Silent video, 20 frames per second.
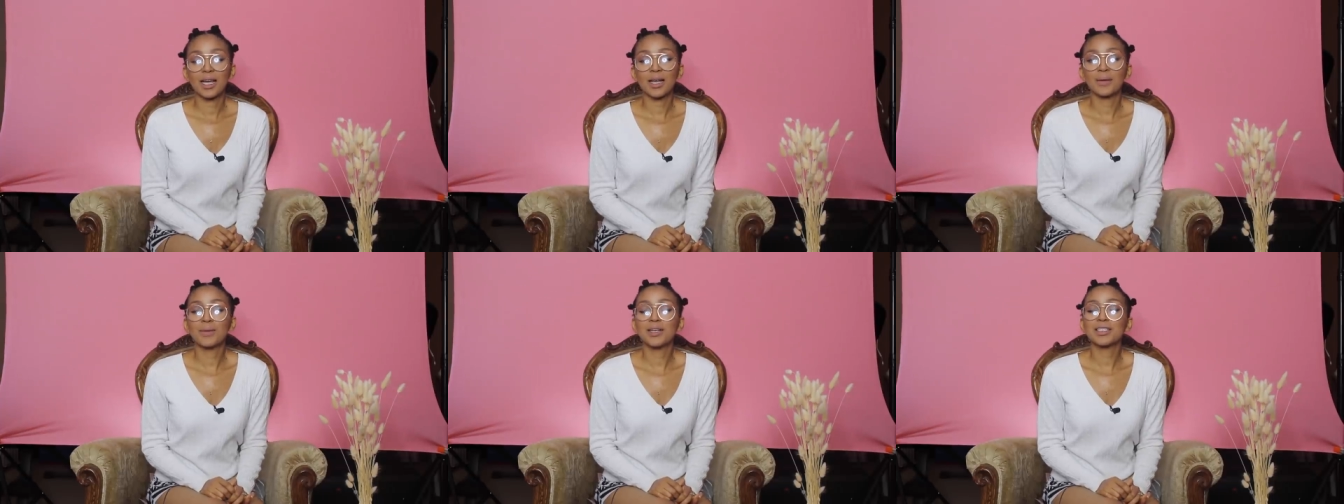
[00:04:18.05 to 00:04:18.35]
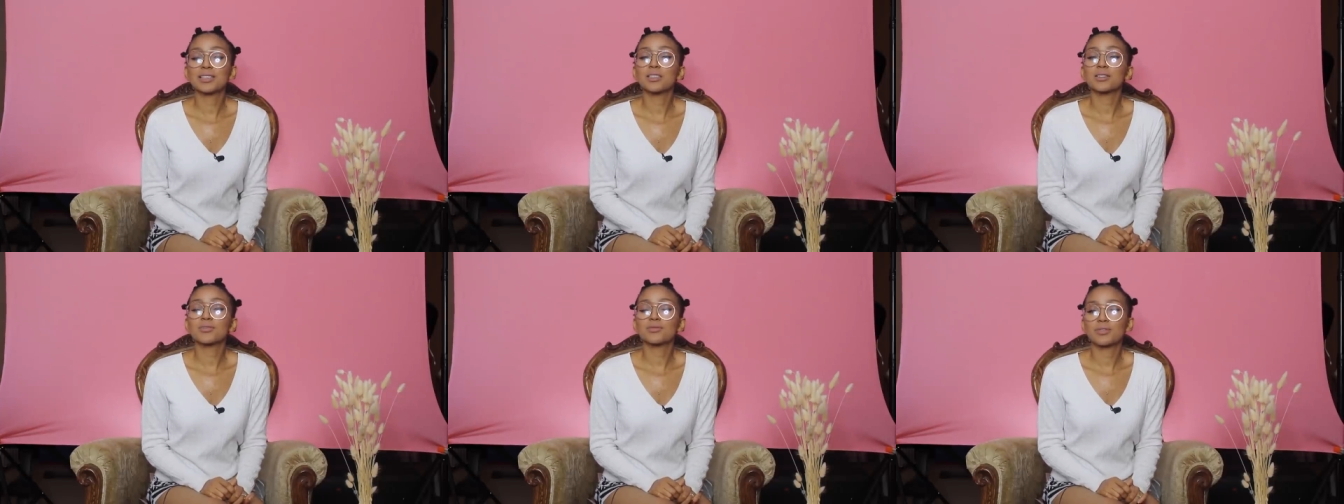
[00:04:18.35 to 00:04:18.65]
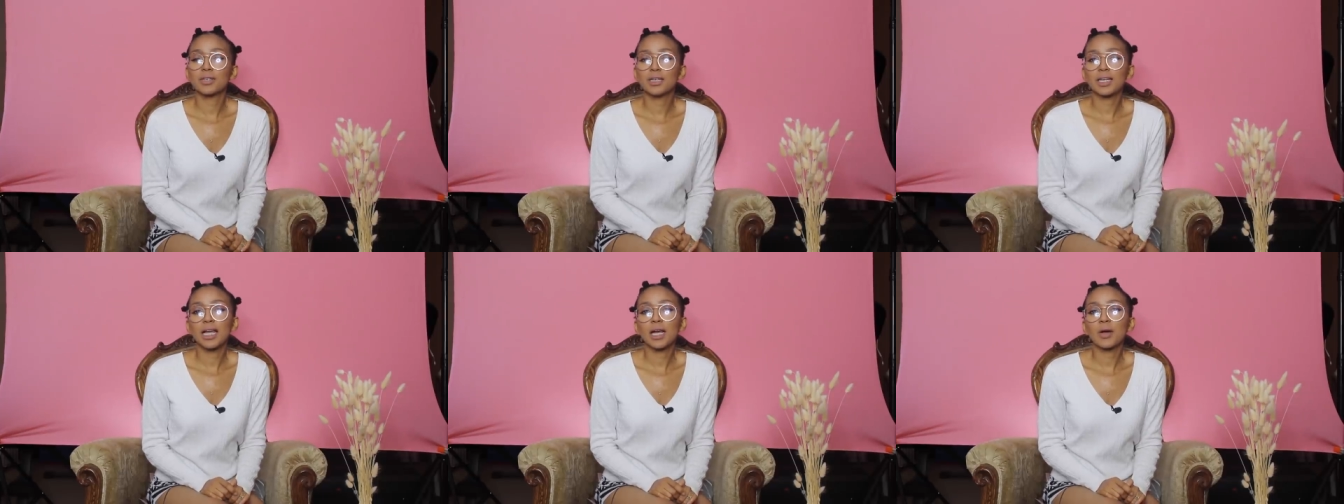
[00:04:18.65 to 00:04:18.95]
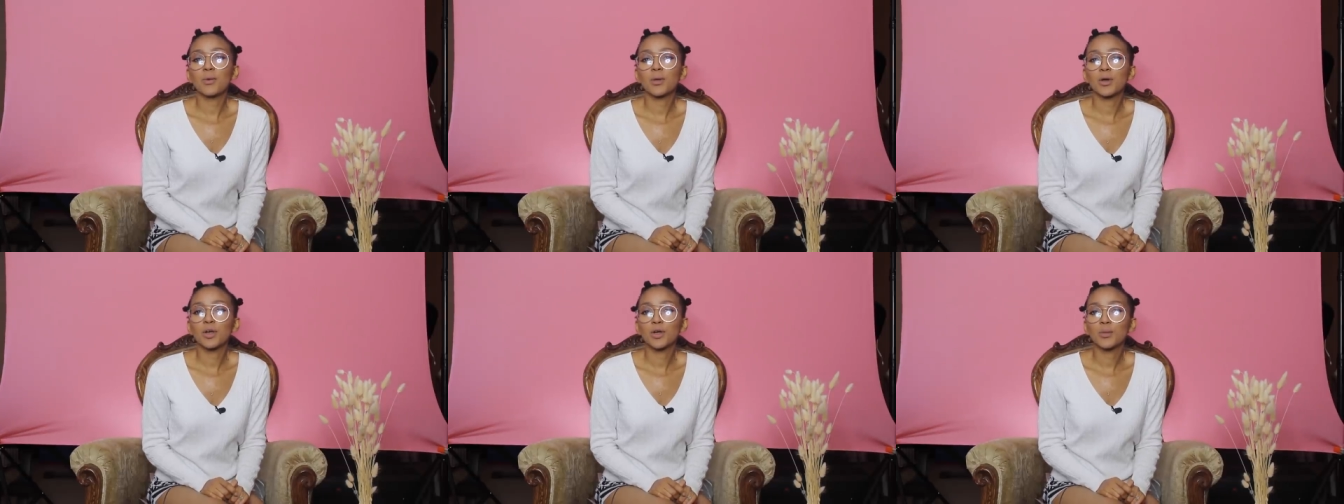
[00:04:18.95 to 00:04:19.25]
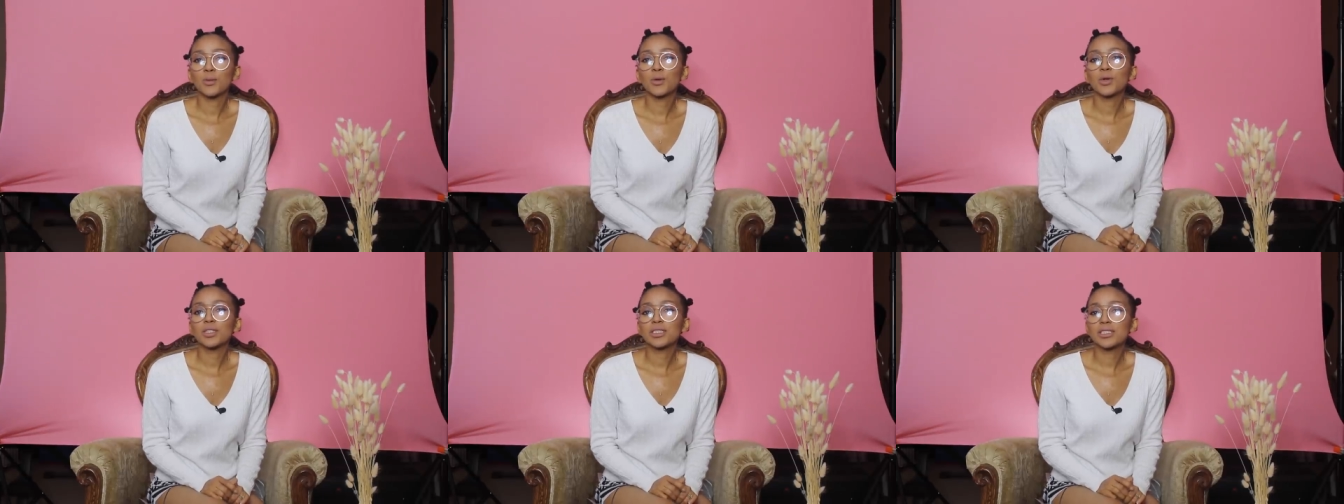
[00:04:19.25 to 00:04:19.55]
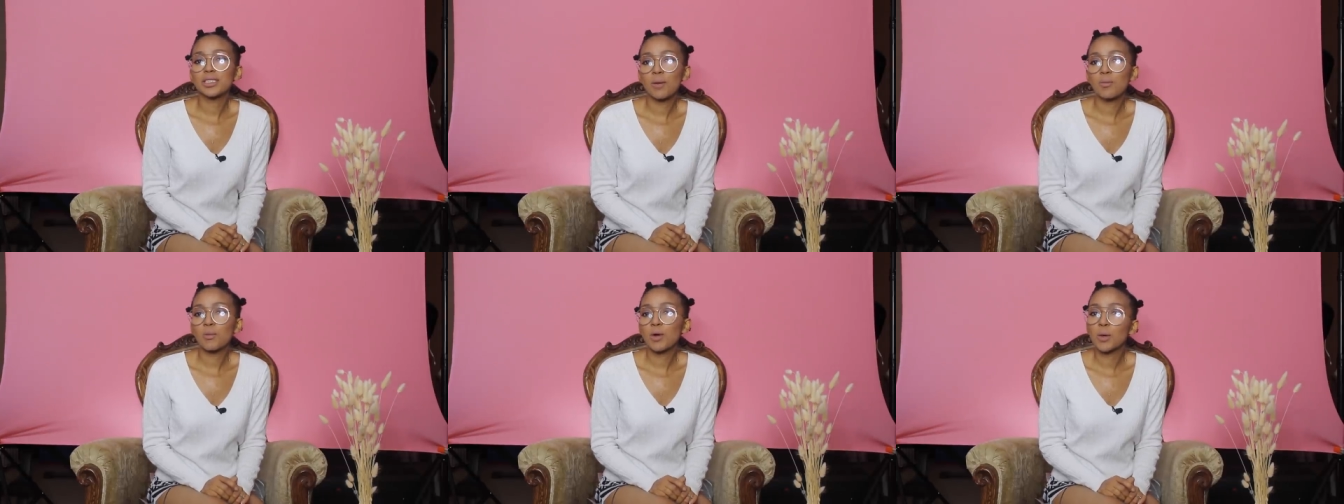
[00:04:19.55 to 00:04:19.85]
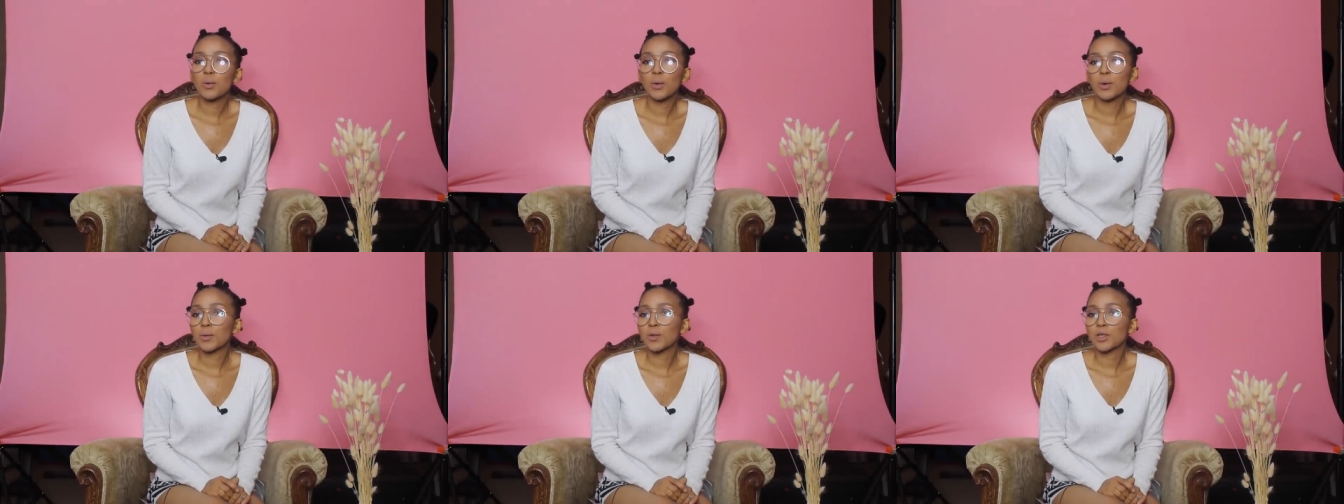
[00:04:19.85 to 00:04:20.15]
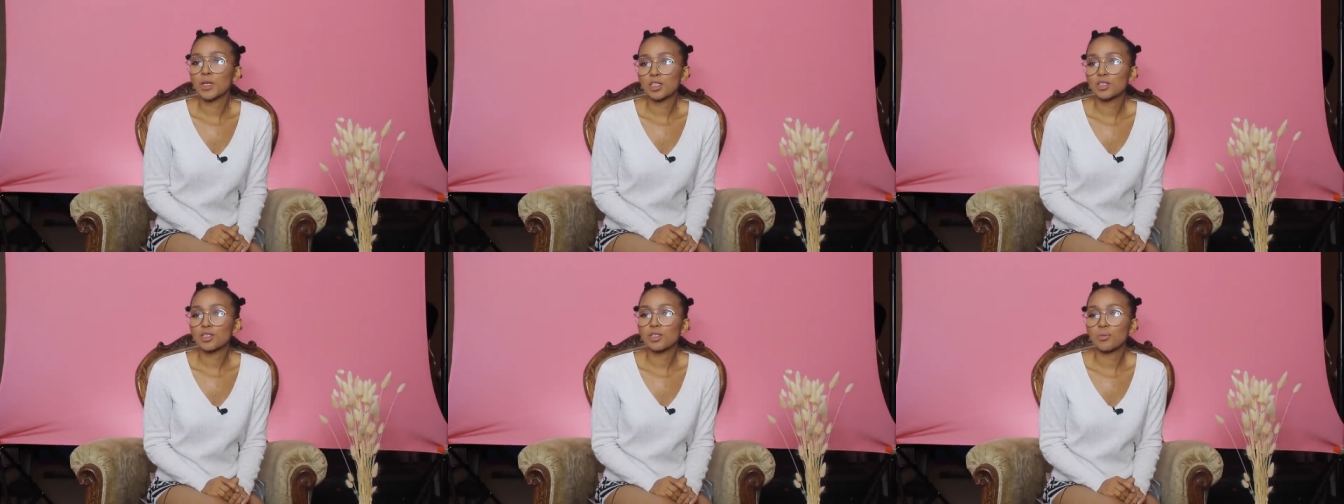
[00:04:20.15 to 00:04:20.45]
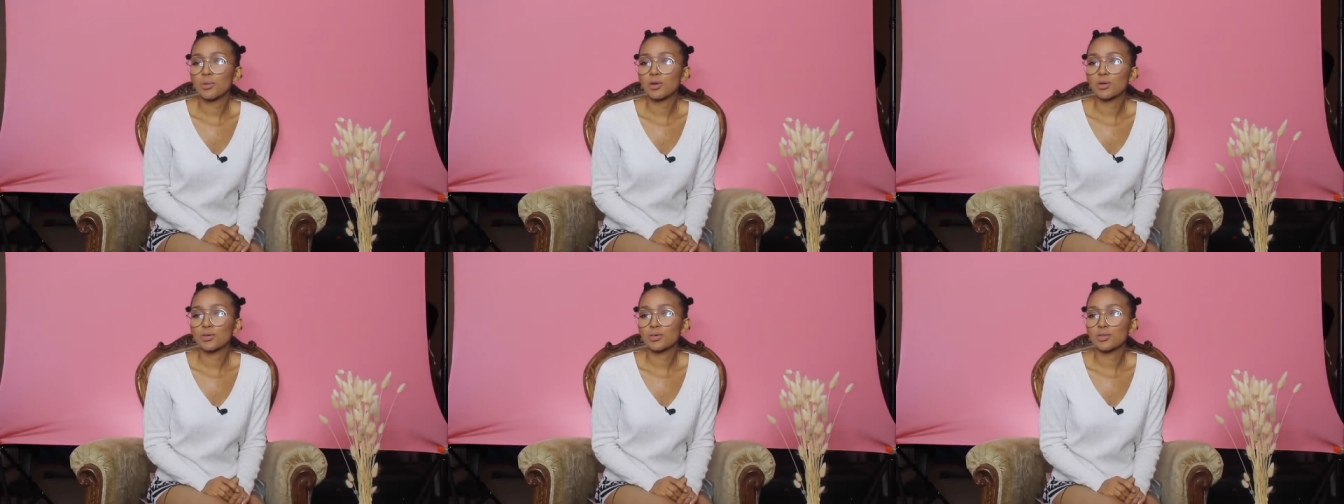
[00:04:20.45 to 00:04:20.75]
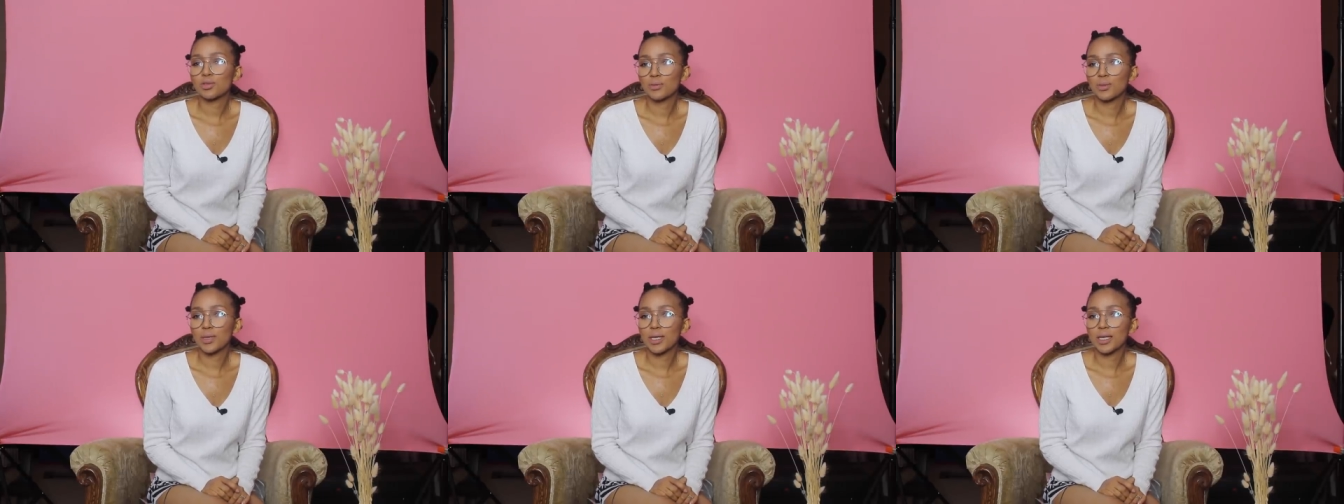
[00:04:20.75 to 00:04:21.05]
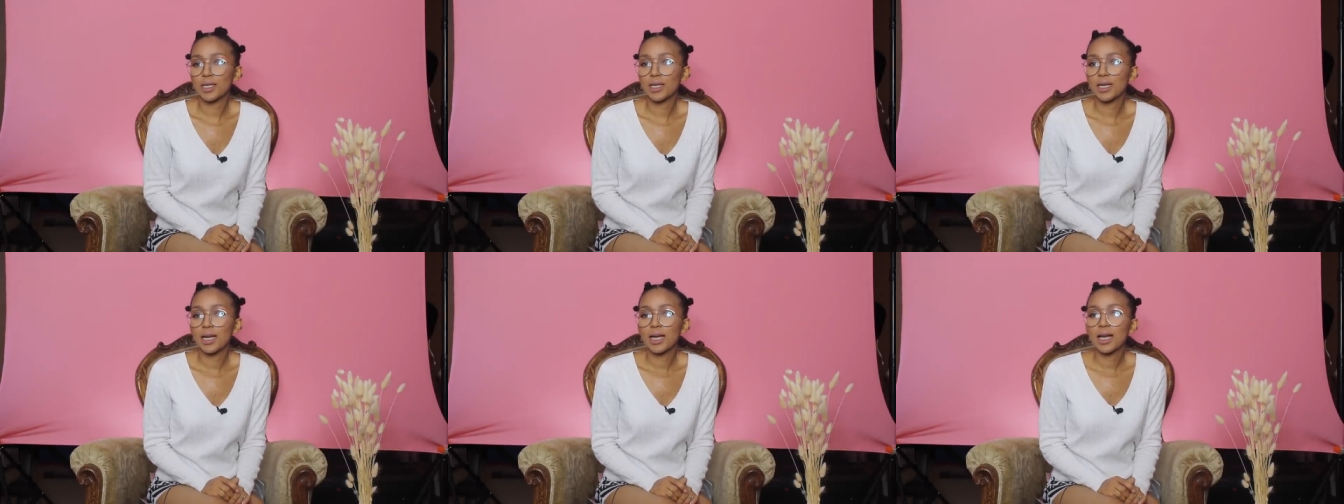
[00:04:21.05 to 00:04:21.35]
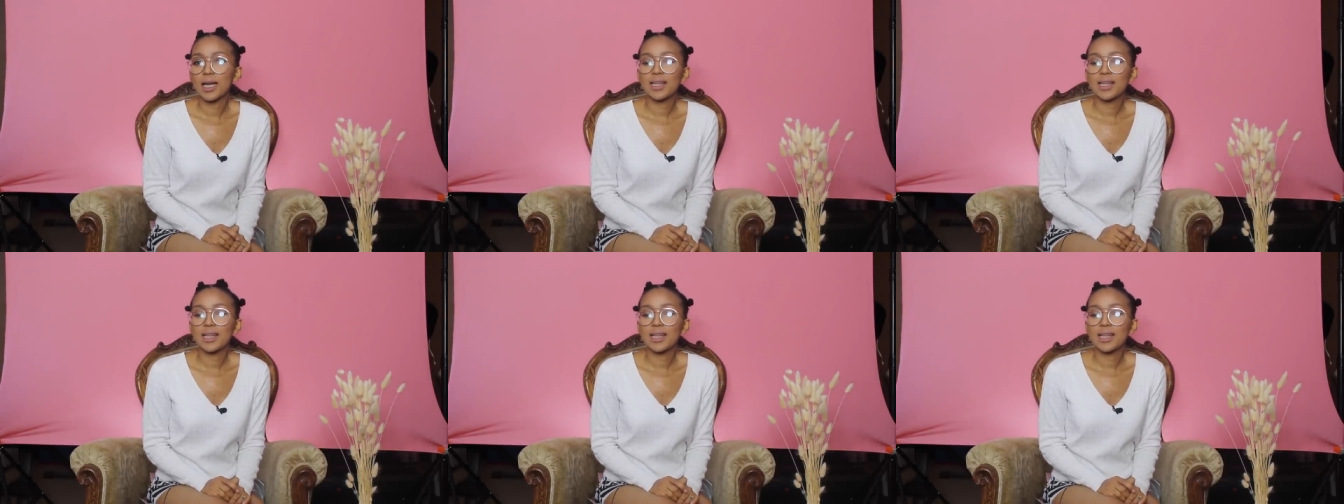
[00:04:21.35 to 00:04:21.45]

It makes us feel like we're somewhere we were not supposed to be,